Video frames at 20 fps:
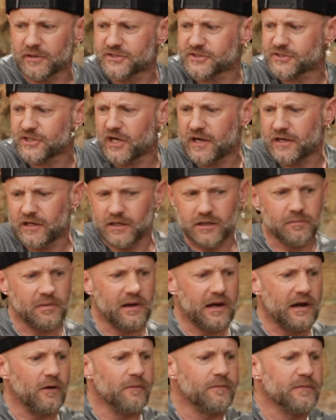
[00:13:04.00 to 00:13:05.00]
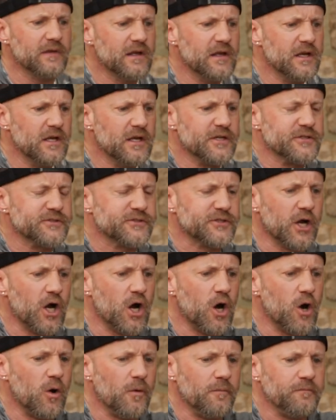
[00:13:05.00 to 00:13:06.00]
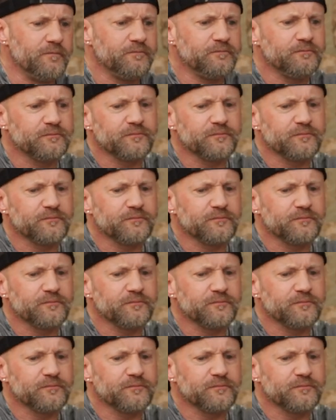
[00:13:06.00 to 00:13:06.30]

excited about. So